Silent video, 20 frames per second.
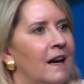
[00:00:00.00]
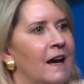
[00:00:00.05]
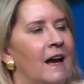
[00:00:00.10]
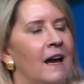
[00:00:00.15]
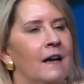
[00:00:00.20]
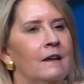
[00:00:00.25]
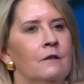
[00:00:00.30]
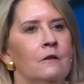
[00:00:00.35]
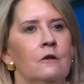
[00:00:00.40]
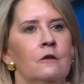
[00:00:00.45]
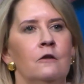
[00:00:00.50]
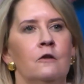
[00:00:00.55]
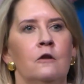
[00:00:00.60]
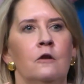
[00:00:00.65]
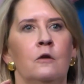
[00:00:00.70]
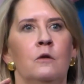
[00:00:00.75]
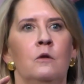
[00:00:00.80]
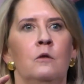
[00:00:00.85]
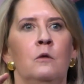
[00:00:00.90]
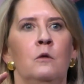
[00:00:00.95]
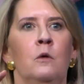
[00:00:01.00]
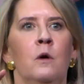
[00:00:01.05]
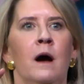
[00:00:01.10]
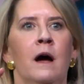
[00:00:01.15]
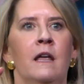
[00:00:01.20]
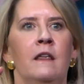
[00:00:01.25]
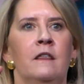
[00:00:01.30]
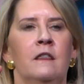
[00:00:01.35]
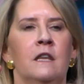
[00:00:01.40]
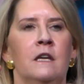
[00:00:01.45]
And so
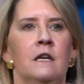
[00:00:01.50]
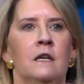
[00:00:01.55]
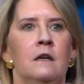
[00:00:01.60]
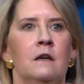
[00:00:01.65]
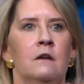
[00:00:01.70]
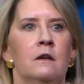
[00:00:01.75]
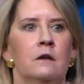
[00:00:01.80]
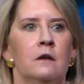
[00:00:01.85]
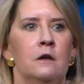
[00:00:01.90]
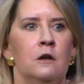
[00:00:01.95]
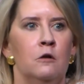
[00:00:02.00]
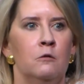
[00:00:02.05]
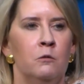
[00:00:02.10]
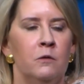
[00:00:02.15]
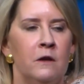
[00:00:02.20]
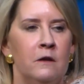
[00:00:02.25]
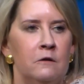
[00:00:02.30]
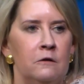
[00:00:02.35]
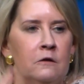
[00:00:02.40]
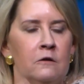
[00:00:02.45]
I think, this